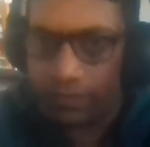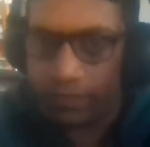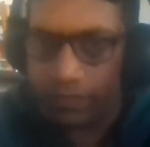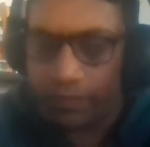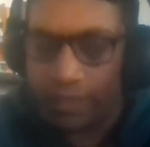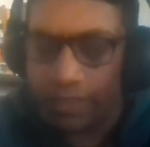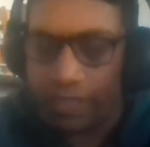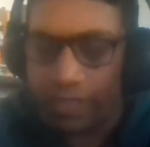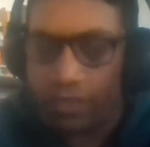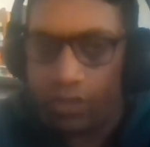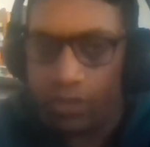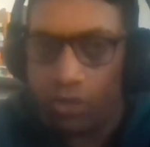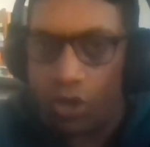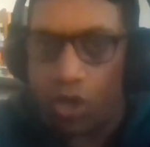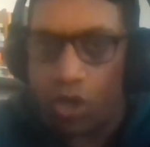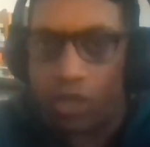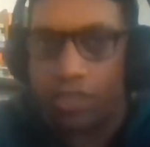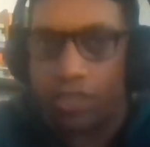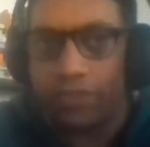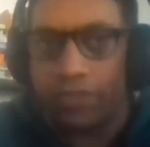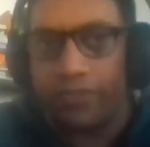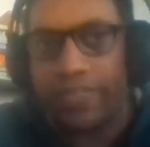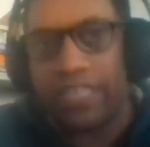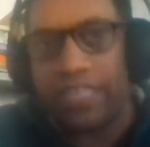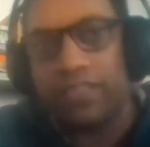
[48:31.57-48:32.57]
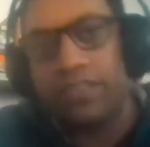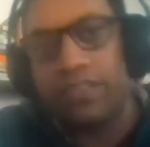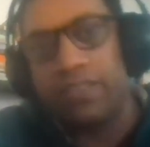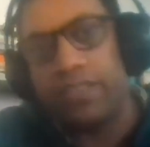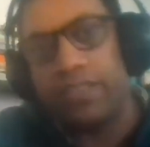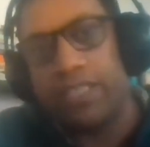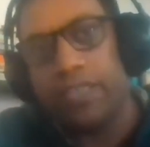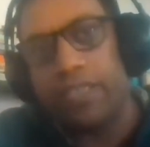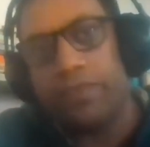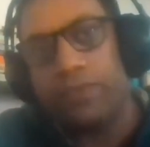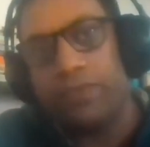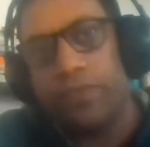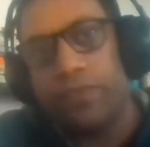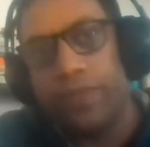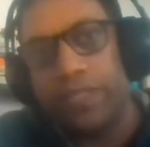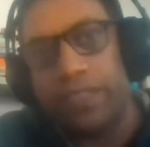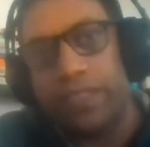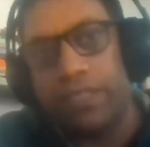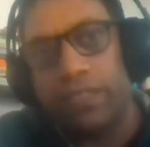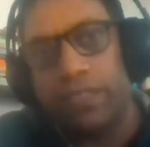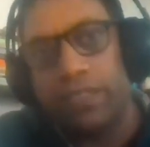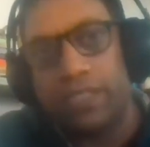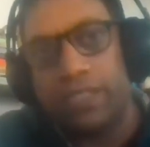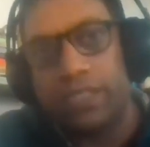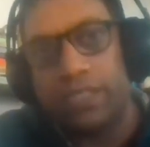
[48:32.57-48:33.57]
We lock away the thief
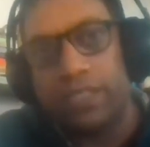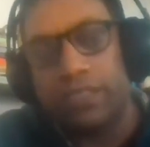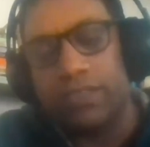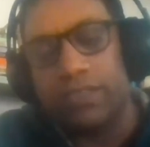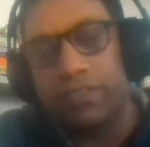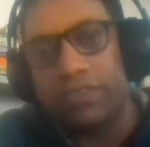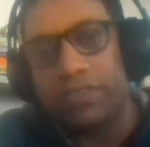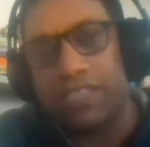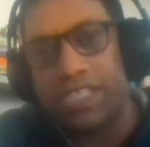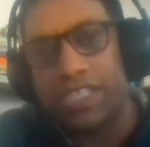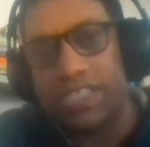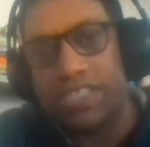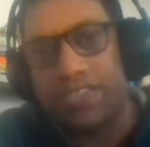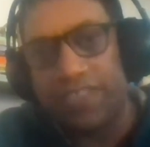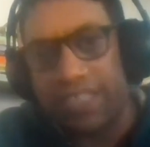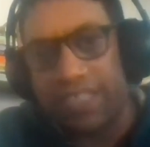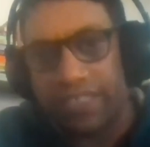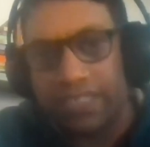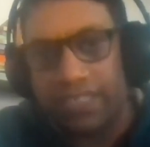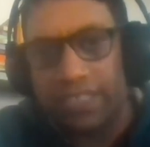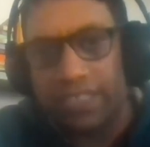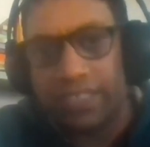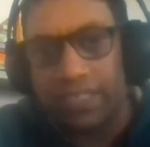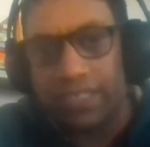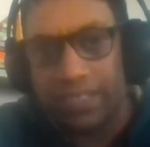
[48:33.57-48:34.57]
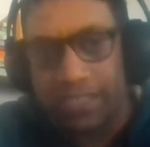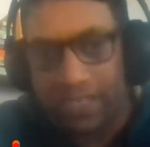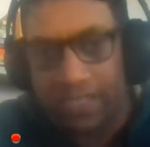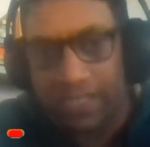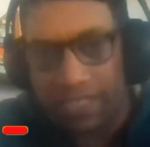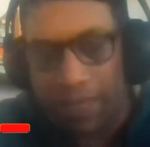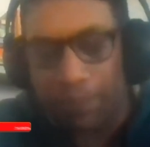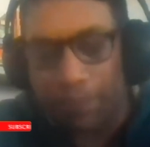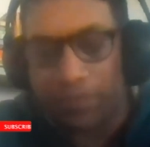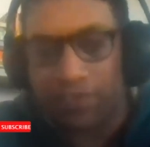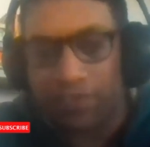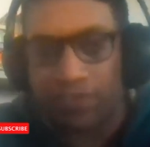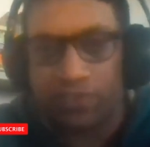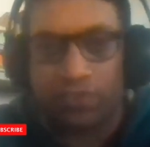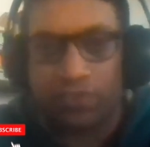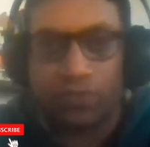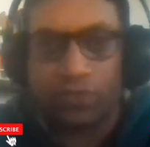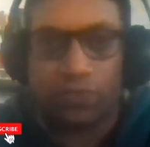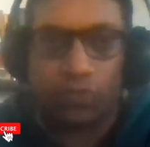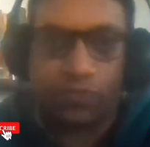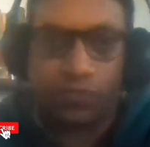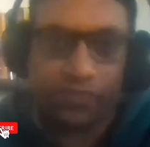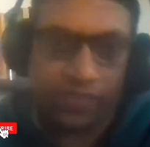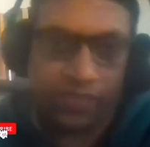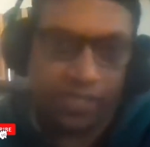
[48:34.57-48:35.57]
within a certain restricted
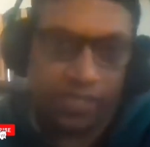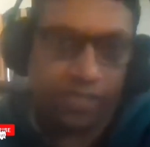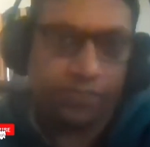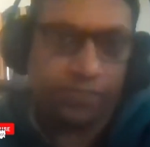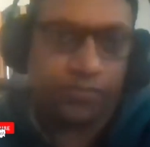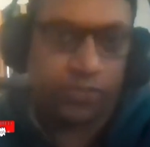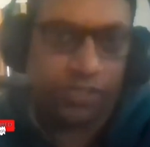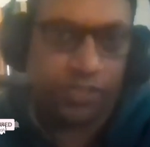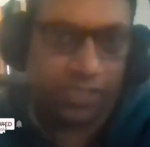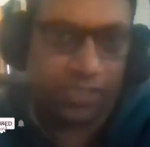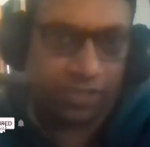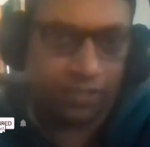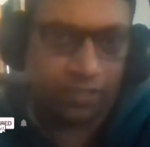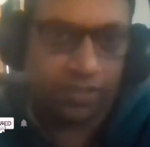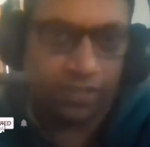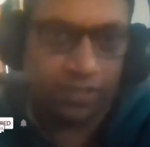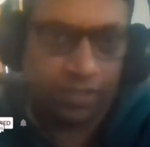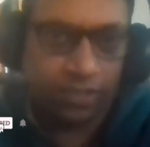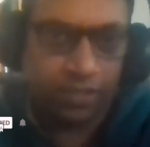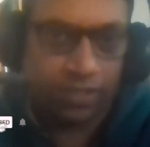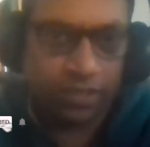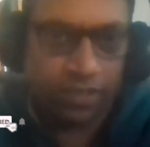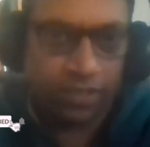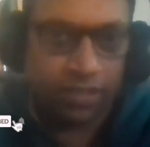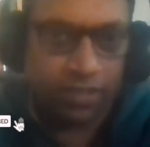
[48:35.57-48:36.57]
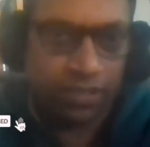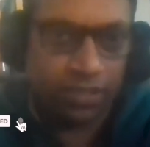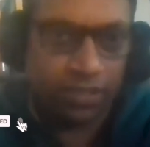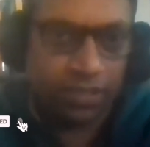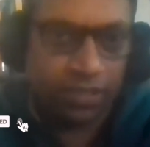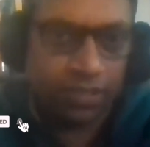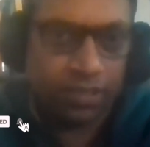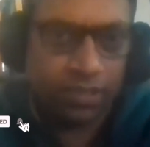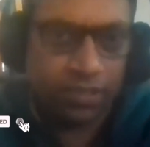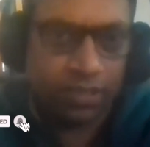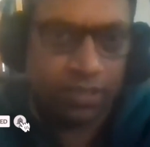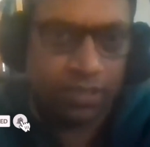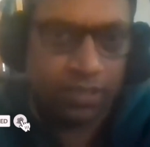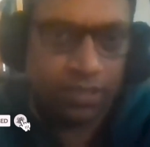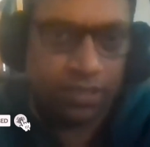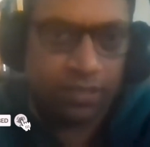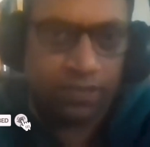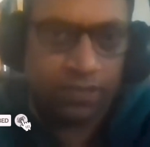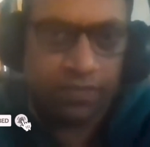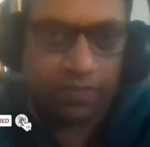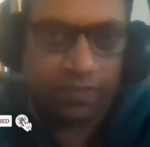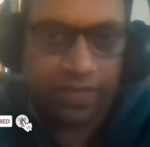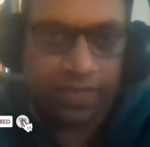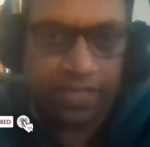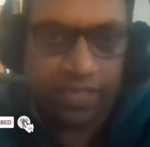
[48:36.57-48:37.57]
conception of thievery,
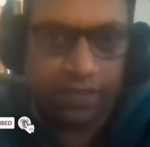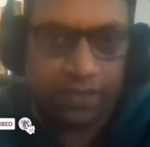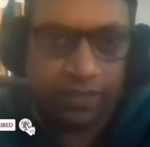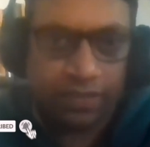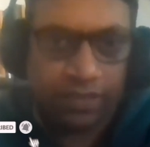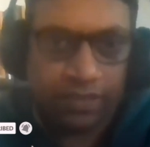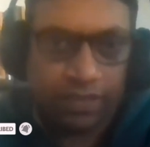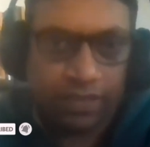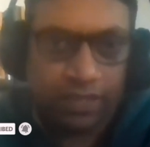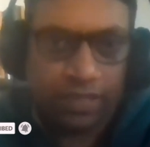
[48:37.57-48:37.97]
right?